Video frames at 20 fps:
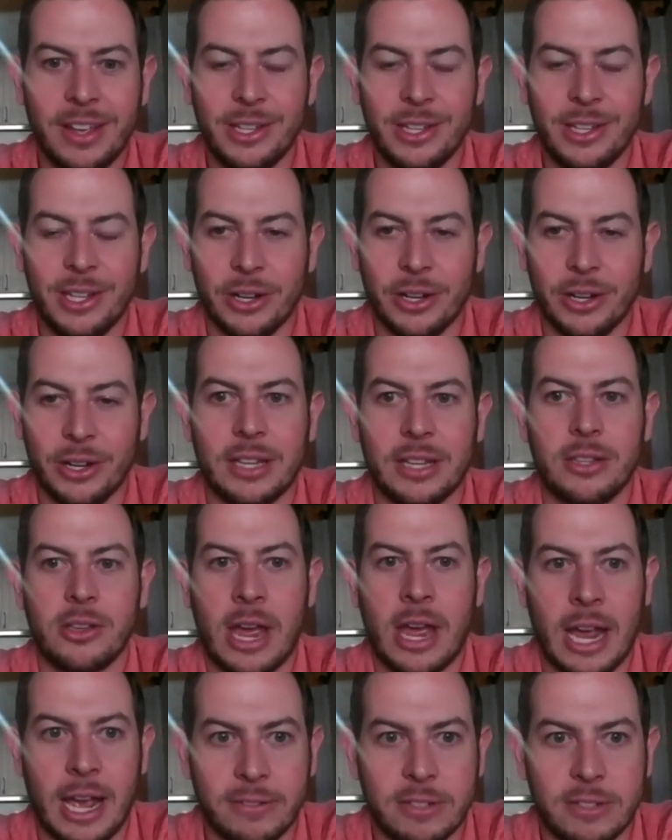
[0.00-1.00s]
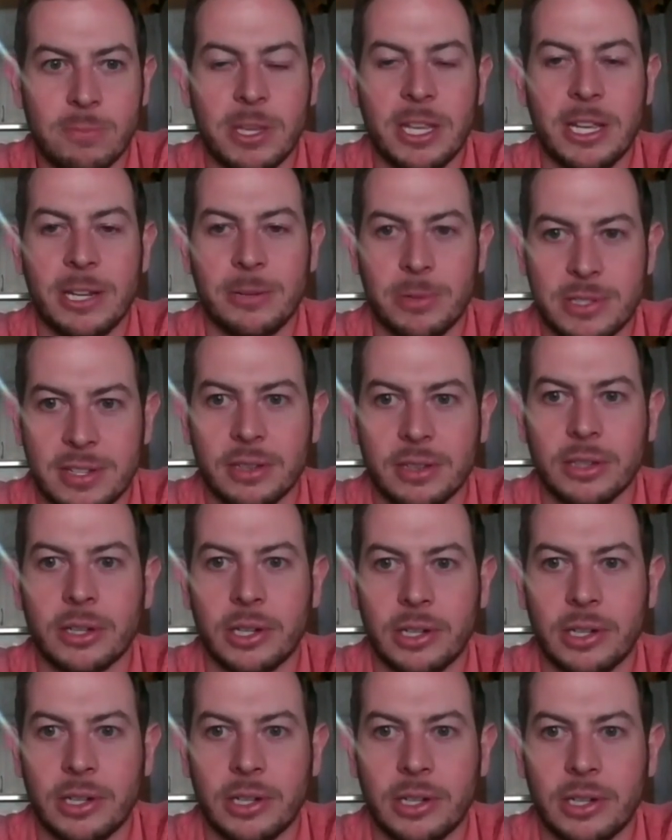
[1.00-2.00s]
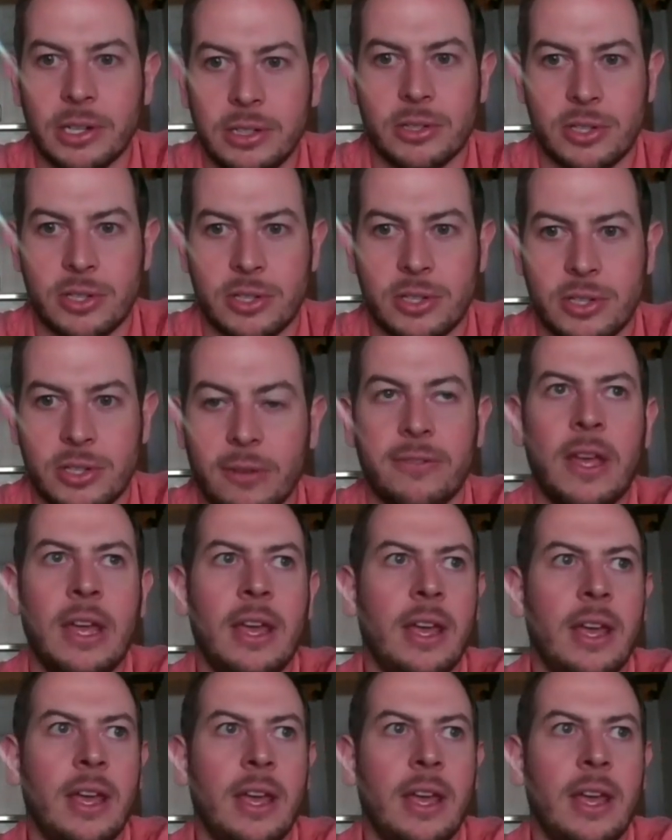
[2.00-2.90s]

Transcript: you know like you have to be able to learn yourself